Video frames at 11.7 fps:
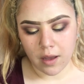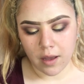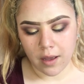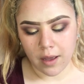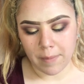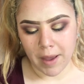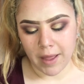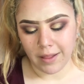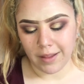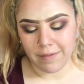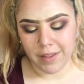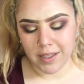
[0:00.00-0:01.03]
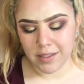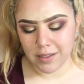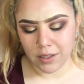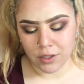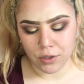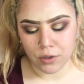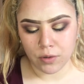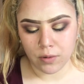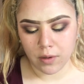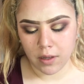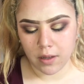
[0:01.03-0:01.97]
I love this
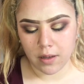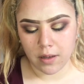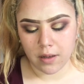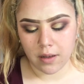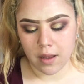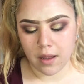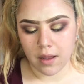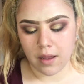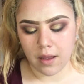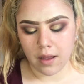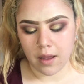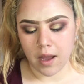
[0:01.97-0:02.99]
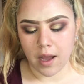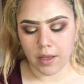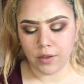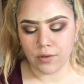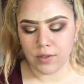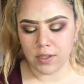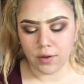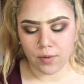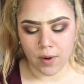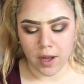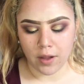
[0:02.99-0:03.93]
glue. I used it a
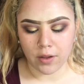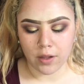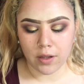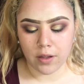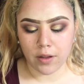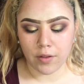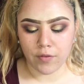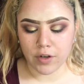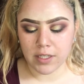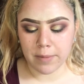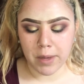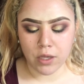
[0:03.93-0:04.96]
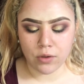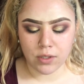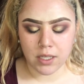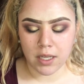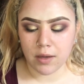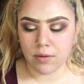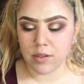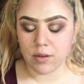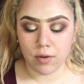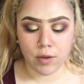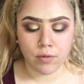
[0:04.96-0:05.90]
while. The first time I used it,
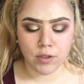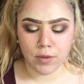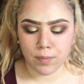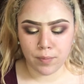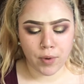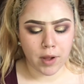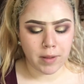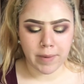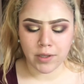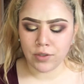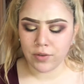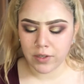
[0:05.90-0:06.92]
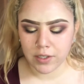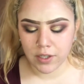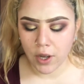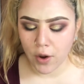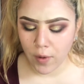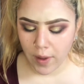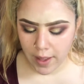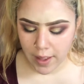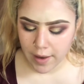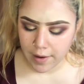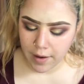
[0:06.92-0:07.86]
it was probably about 2 years ago,
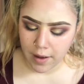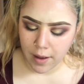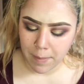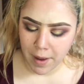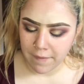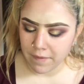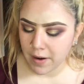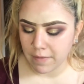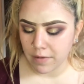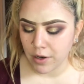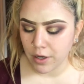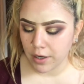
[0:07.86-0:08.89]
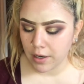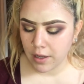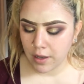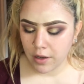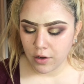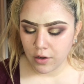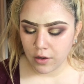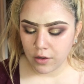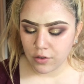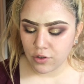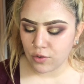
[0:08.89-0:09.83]
and I've never
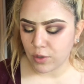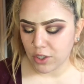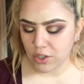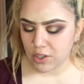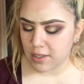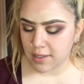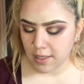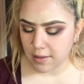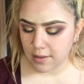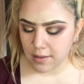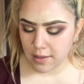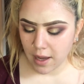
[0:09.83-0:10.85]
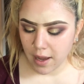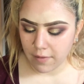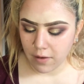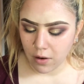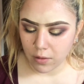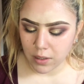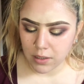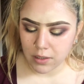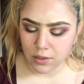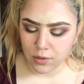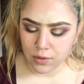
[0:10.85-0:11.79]
switched since. I've
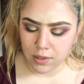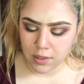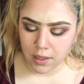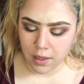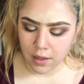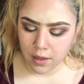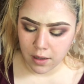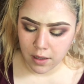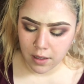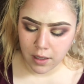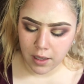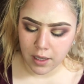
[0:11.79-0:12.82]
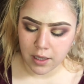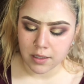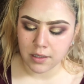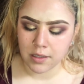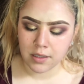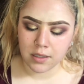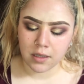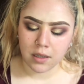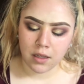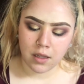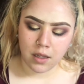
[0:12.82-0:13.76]
always used the Kiss
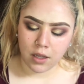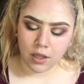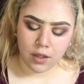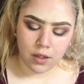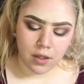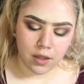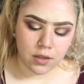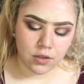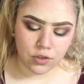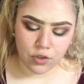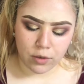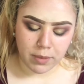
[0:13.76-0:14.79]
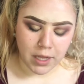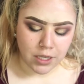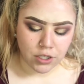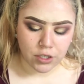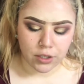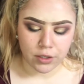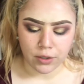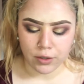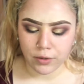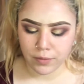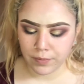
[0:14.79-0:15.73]
Strip Lash glue.